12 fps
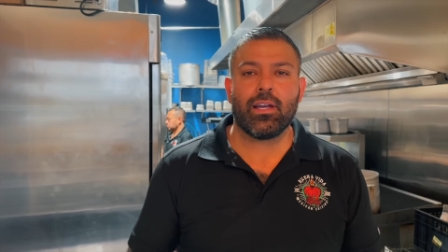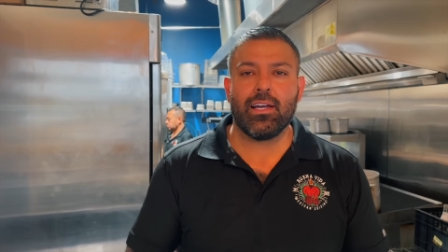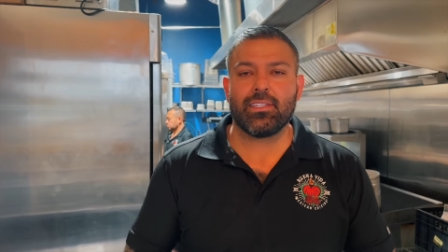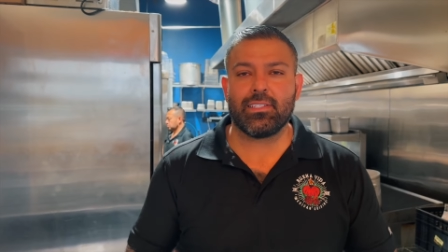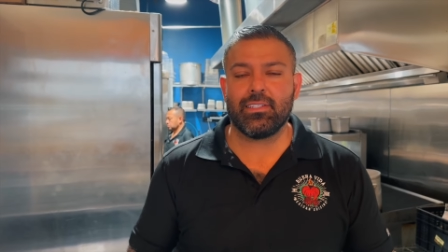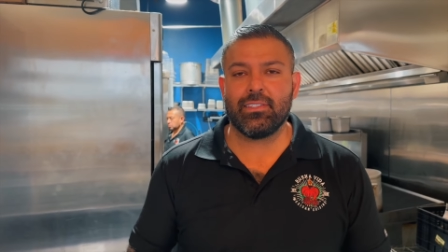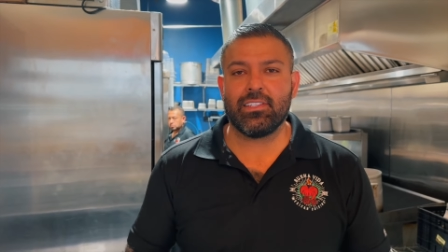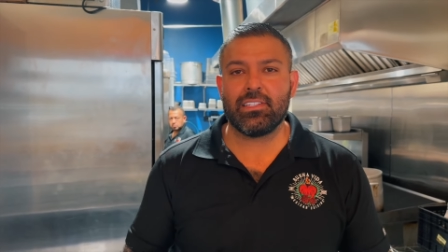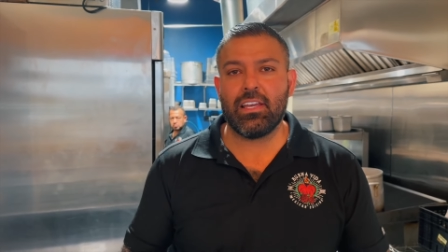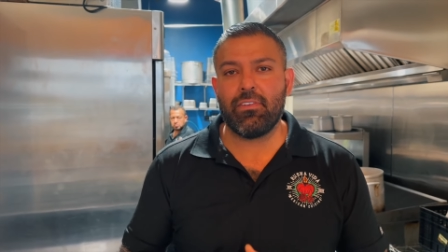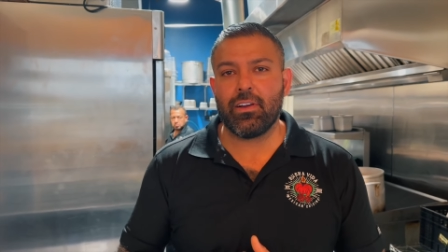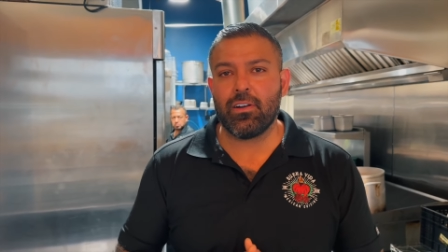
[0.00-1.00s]
guys, this is
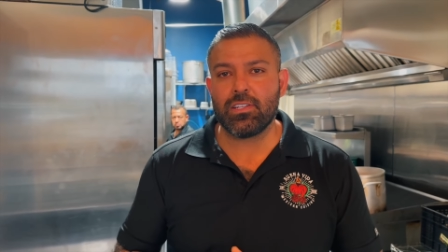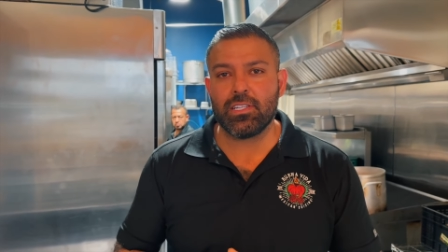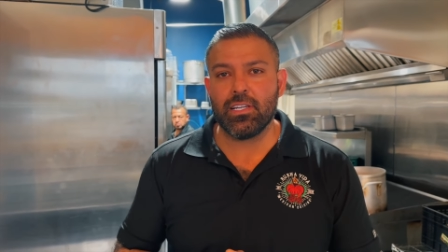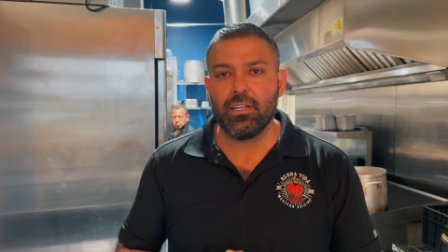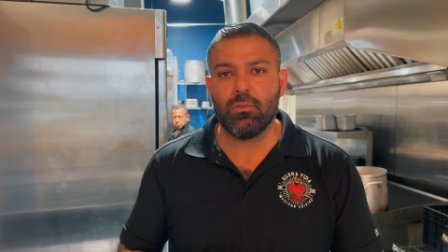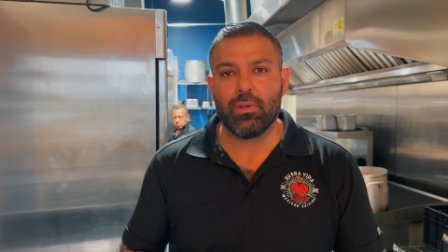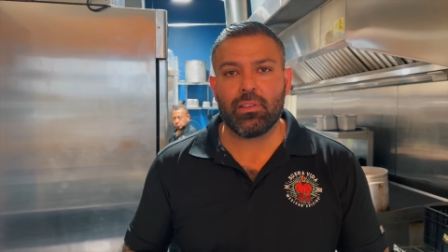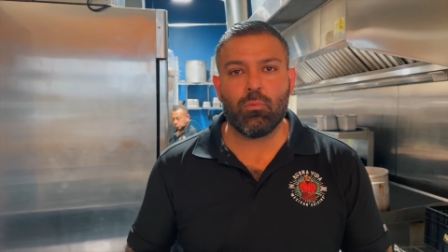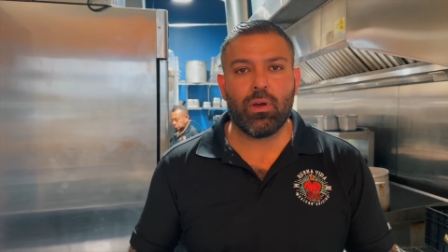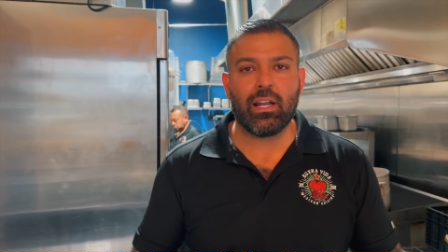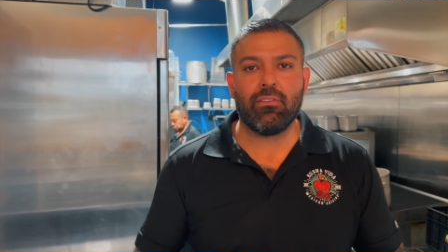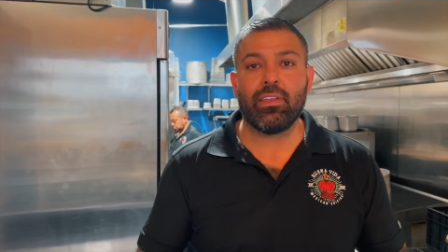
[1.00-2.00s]
Evan Garcia with
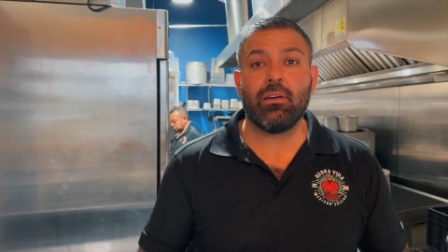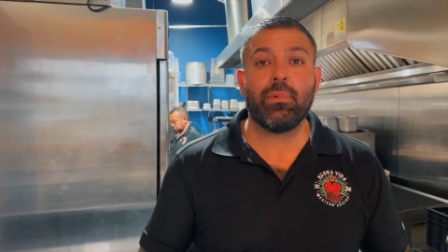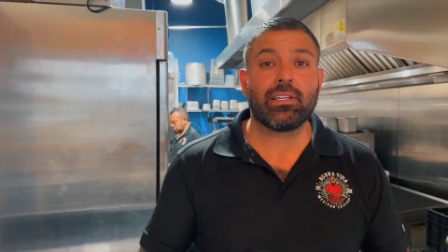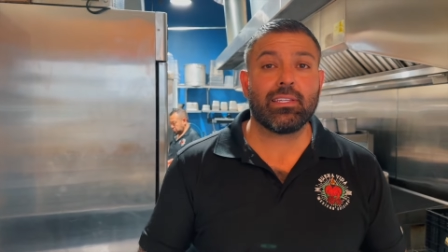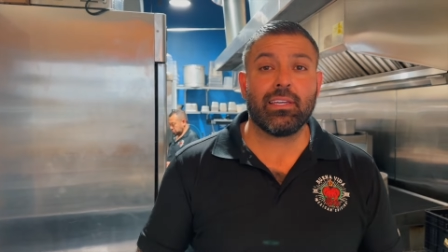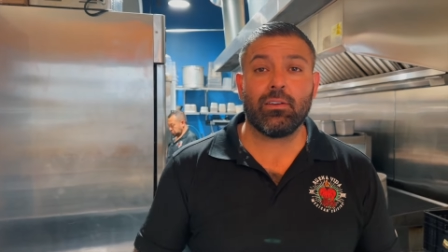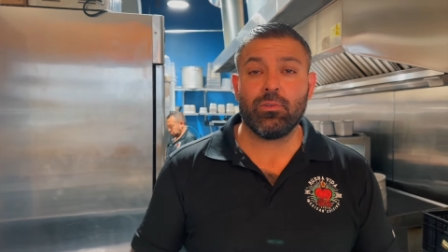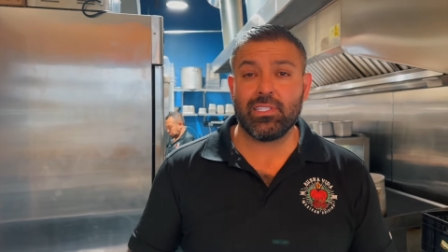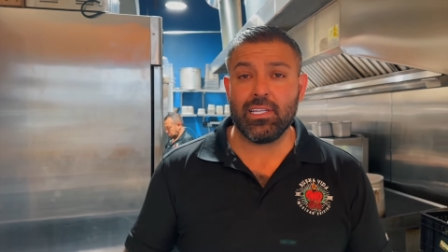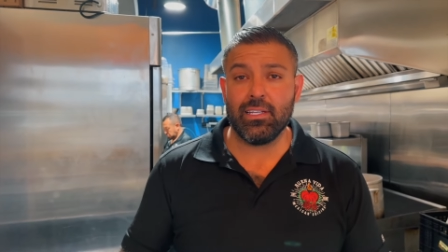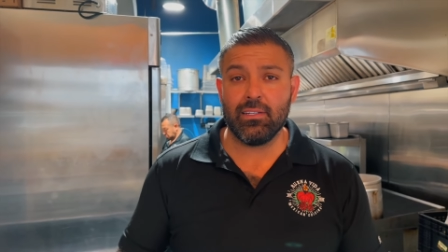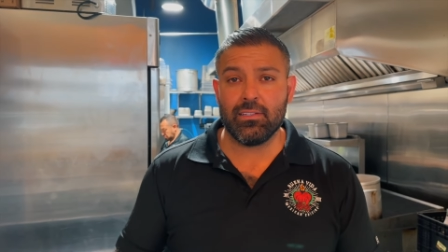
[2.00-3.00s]
Buena Vida Mexican
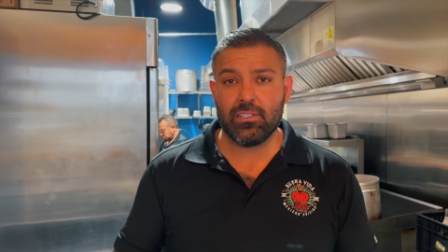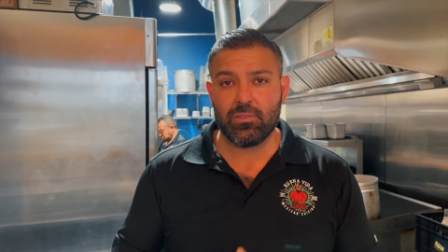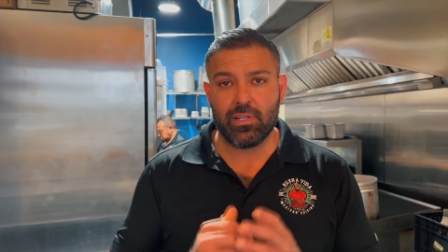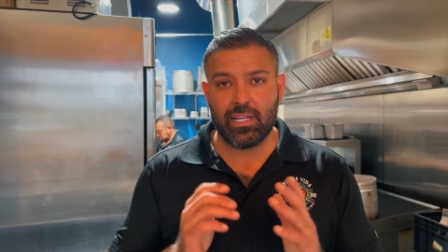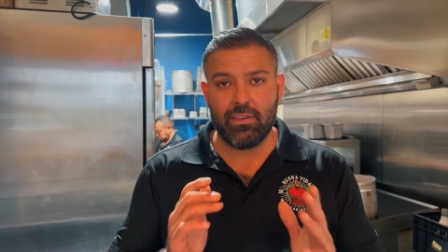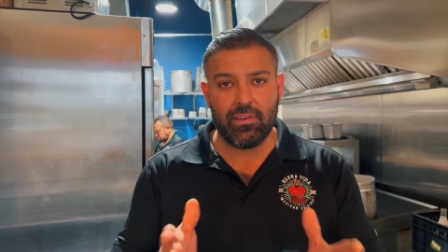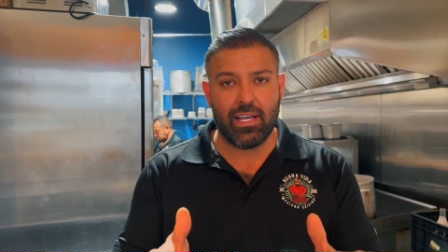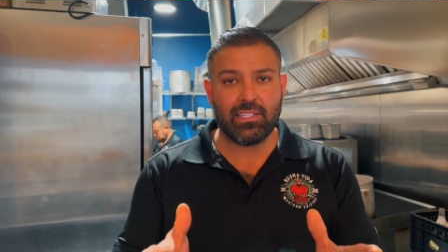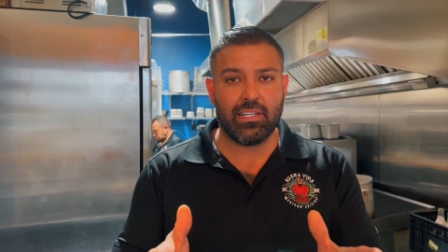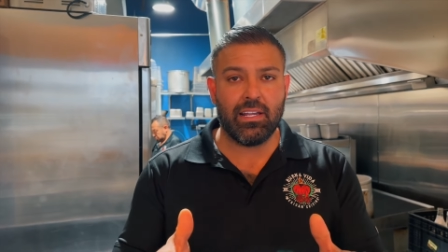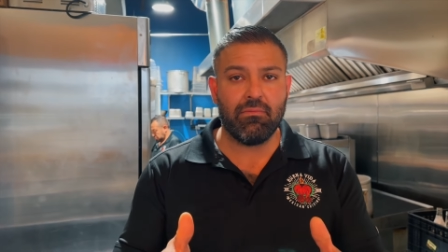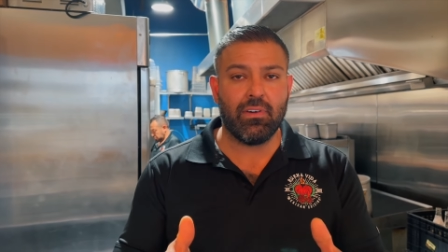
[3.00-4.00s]
Cuisine. Just trying to give you
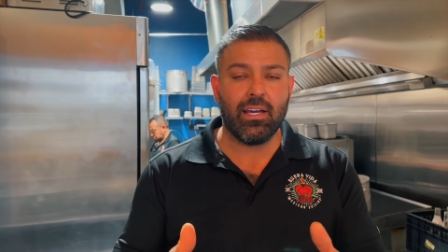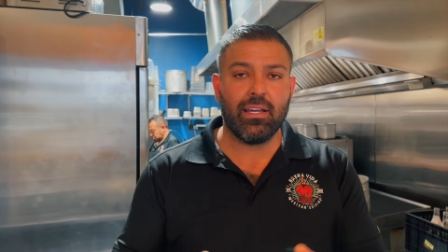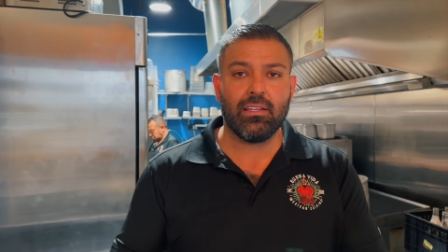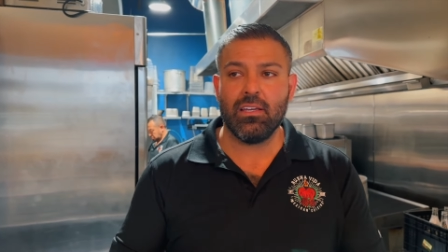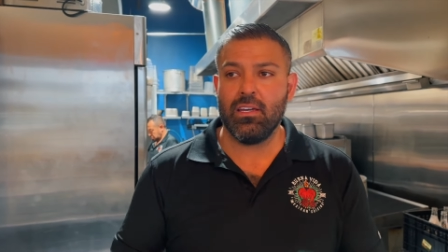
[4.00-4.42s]
guys an invite.